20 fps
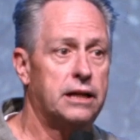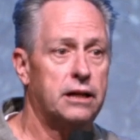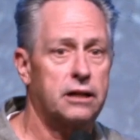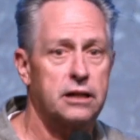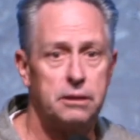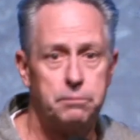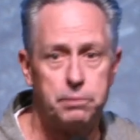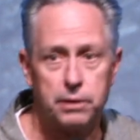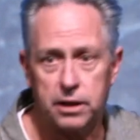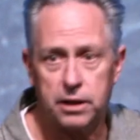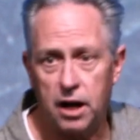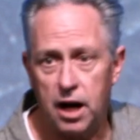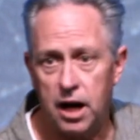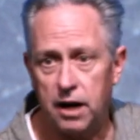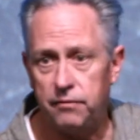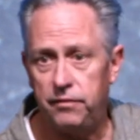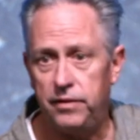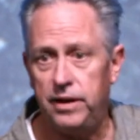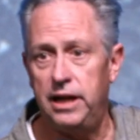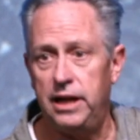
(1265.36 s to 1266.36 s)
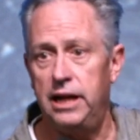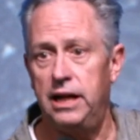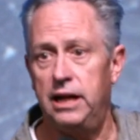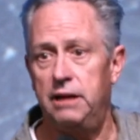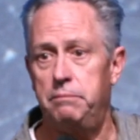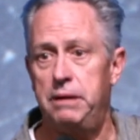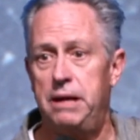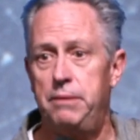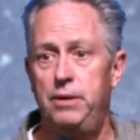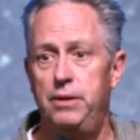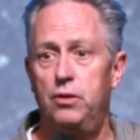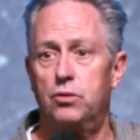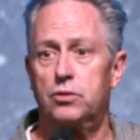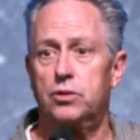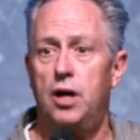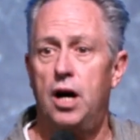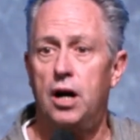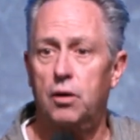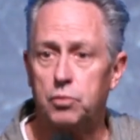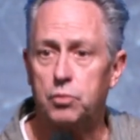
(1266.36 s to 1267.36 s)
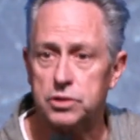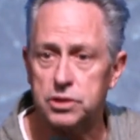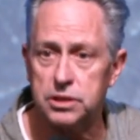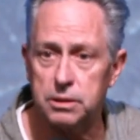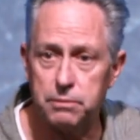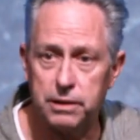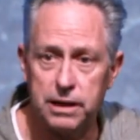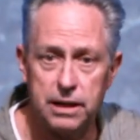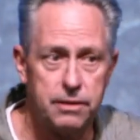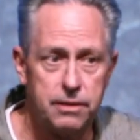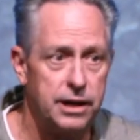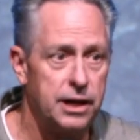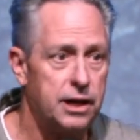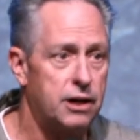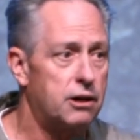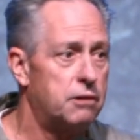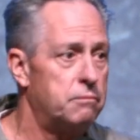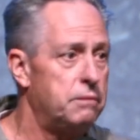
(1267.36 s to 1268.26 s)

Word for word: a cup of coffee, maybe you'll talk with somebody there,